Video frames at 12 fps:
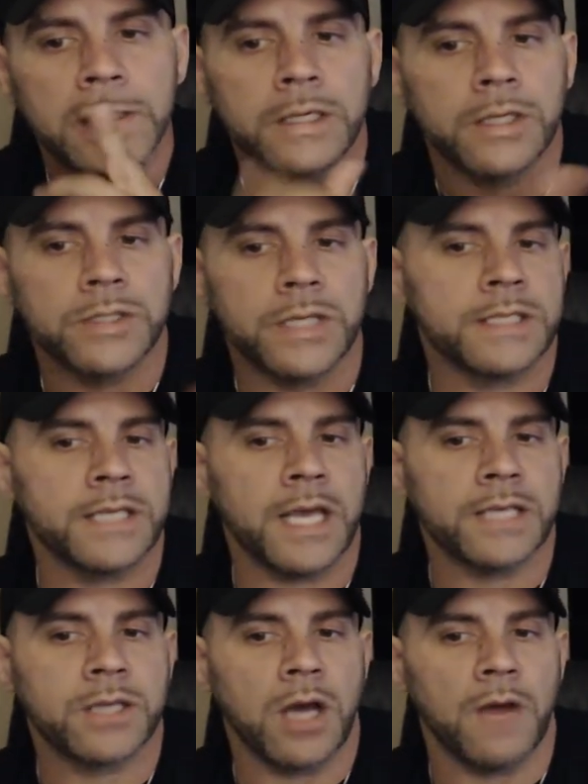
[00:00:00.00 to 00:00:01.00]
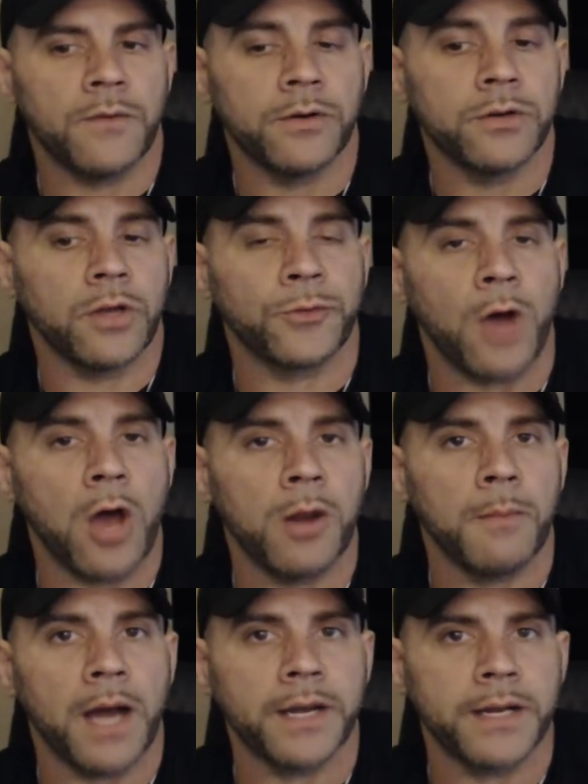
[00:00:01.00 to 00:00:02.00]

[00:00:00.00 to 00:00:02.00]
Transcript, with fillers: Because intake's covered, throttle body.